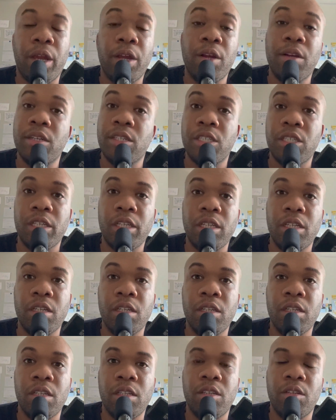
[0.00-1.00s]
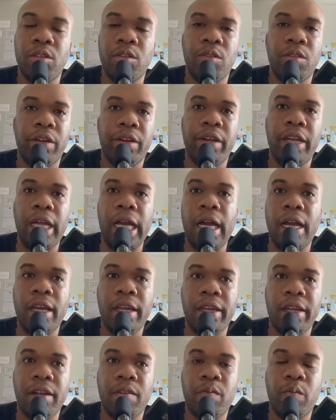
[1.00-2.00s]
perishing, you know, they're
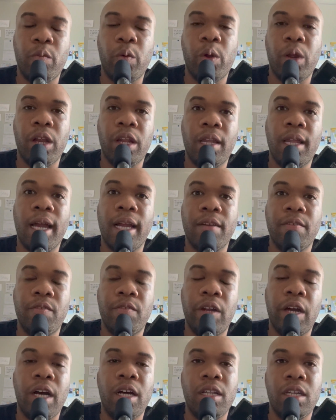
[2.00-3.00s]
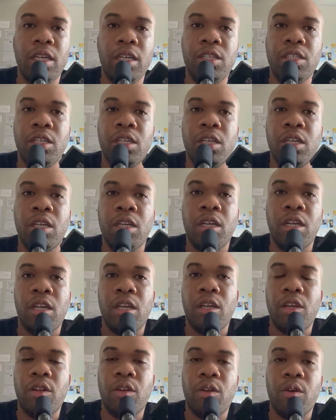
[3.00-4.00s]
dying for a lack of knowledge,
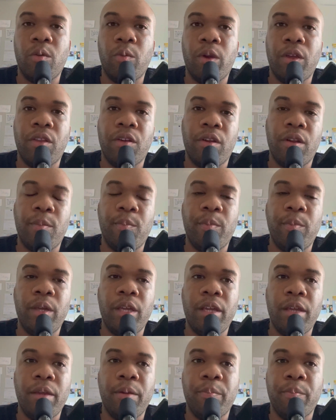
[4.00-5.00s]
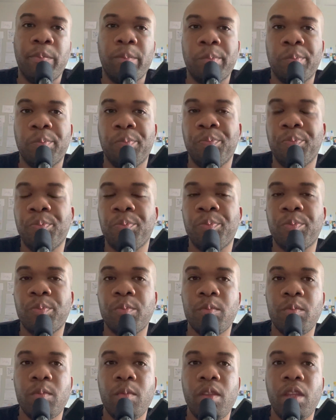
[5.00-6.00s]
you know, whether it be
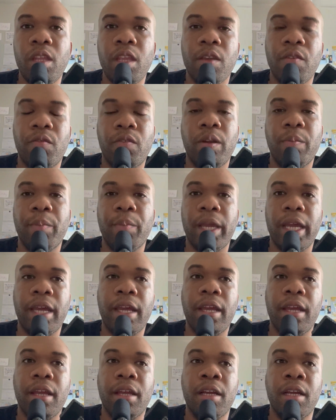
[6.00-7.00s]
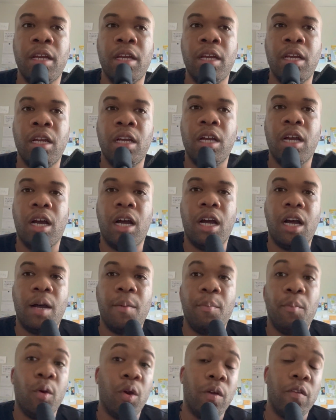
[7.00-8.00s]
from a
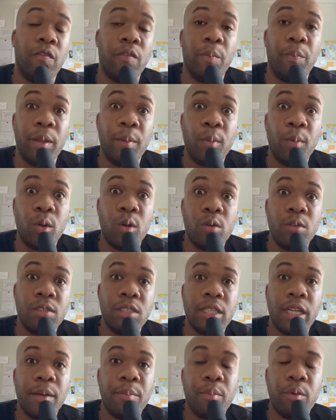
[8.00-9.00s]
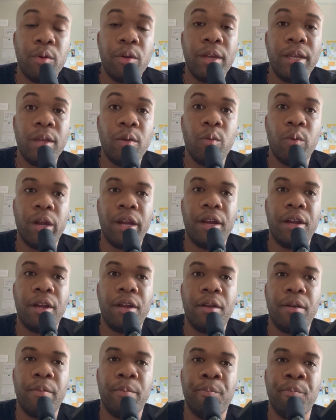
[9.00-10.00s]
more of a biblical standpoint
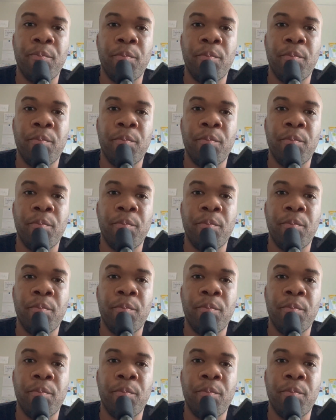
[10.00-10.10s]
where